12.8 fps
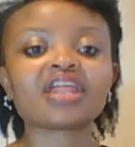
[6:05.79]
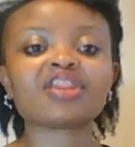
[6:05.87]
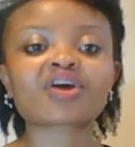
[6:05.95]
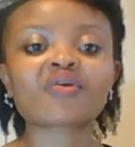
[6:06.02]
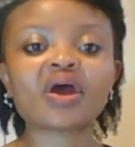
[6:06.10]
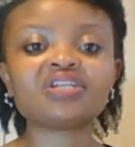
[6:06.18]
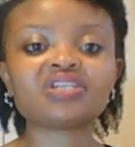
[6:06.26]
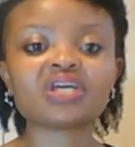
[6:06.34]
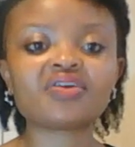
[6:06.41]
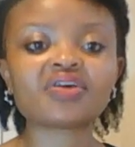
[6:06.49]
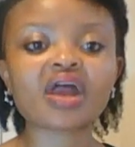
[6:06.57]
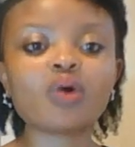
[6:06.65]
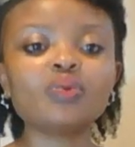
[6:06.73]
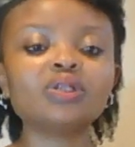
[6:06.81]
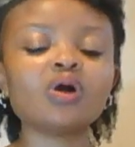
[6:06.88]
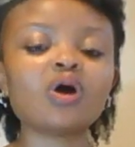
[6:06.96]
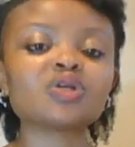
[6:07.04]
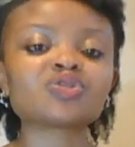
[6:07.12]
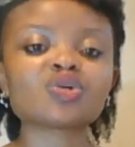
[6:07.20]
The criteria will
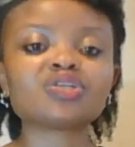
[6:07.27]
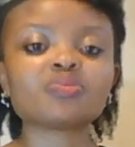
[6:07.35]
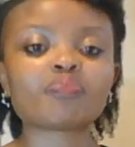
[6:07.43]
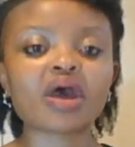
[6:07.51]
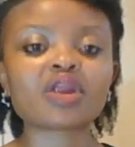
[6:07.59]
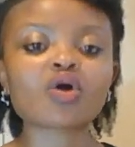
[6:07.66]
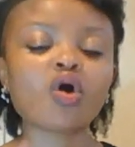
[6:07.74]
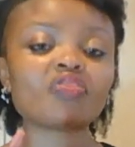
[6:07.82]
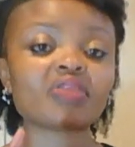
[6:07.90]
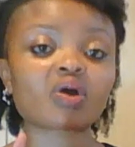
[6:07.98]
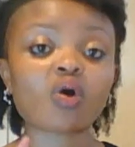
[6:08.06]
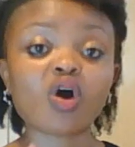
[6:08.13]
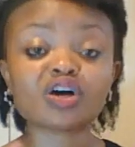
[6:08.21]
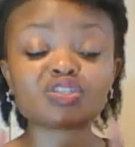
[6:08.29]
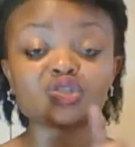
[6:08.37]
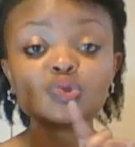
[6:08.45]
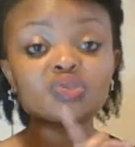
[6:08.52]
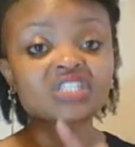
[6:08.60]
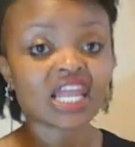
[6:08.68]
also depend on the
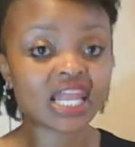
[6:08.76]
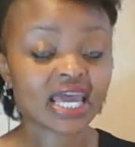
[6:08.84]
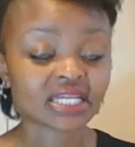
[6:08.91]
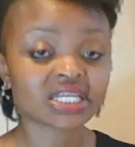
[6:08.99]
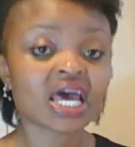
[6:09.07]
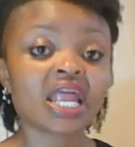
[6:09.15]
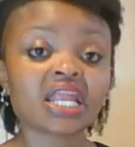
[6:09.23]
course you select.